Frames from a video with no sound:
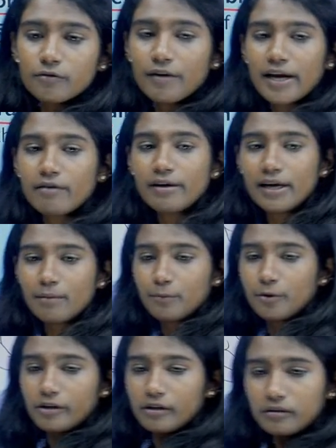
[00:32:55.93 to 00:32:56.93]
is very, very
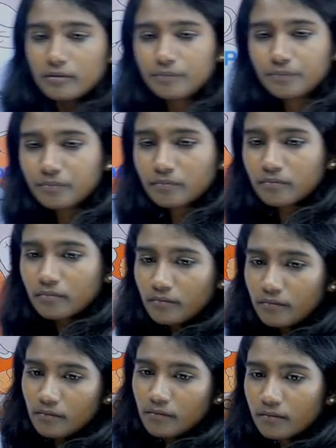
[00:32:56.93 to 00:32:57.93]
important.
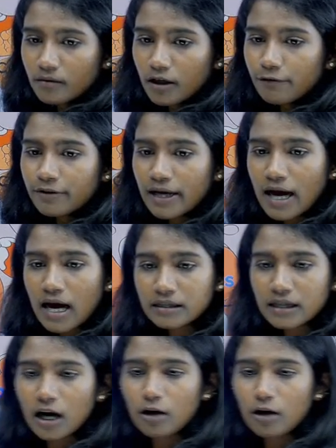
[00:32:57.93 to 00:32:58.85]
If they ask